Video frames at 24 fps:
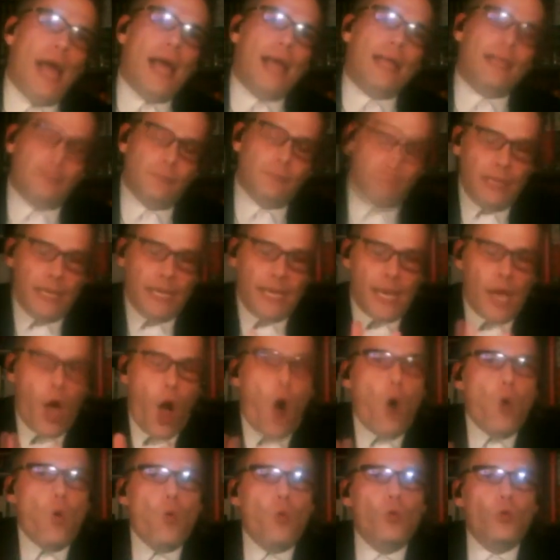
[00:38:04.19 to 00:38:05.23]
as being
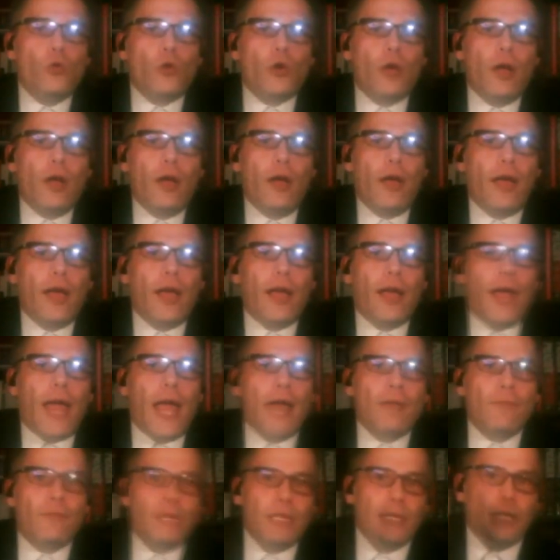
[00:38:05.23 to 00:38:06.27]
older and
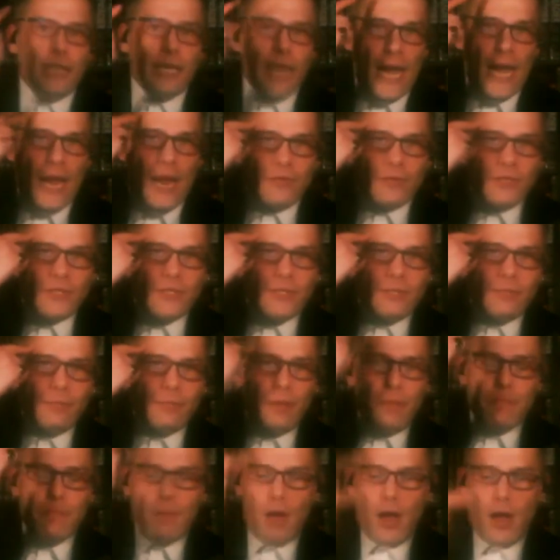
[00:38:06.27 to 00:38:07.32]
having characters in
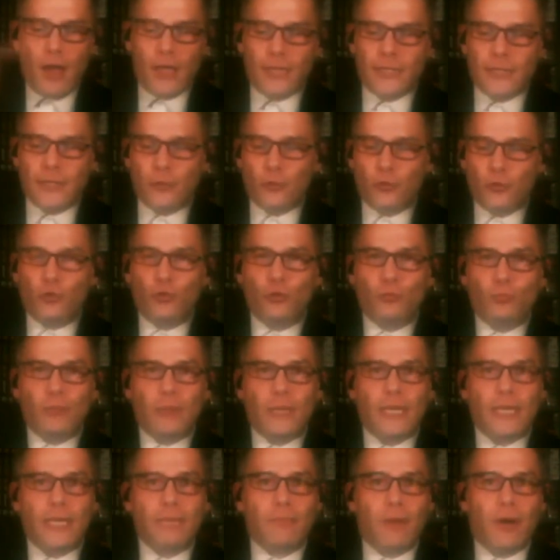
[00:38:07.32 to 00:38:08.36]
my mind to
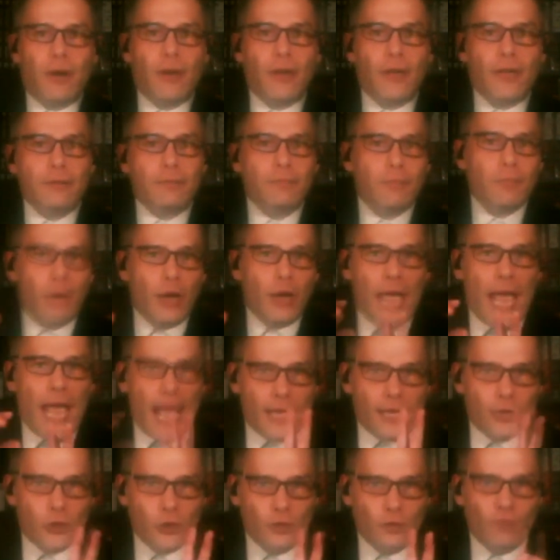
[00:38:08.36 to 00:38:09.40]
be my my
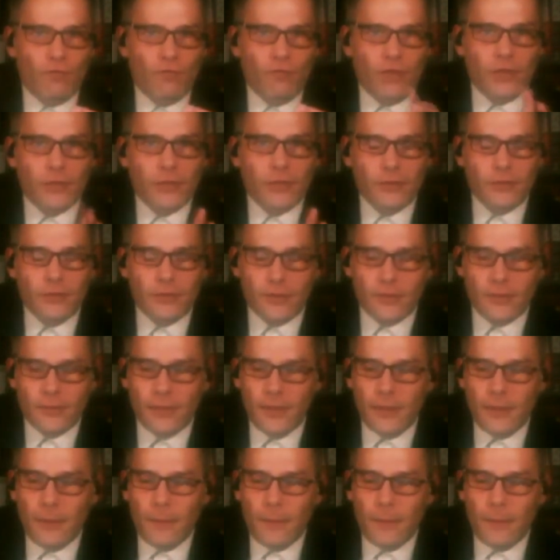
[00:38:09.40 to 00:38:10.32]
action figures,